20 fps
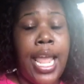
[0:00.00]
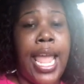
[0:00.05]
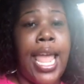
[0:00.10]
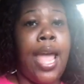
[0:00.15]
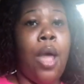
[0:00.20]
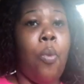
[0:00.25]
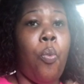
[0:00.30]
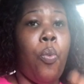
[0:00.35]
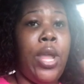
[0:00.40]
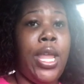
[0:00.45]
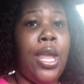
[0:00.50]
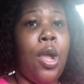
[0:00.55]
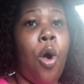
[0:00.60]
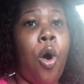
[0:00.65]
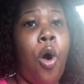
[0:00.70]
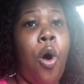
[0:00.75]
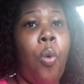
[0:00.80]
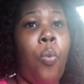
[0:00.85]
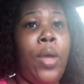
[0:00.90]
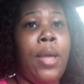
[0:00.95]
and we
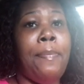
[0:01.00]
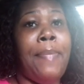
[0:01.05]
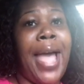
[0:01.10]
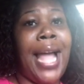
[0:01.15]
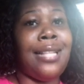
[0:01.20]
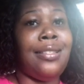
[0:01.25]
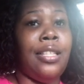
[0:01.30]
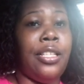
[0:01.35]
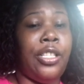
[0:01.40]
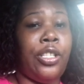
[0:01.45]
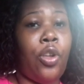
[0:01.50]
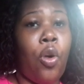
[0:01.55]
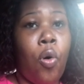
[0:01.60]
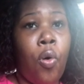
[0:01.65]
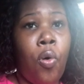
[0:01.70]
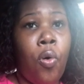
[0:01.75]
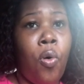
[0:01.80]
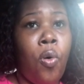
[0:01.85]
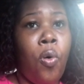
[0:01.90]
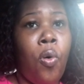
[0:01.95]
all went back to
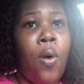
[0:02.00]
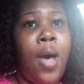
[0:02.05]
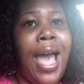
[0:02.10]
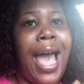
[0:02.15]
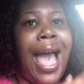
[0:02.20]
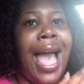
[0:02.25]
school,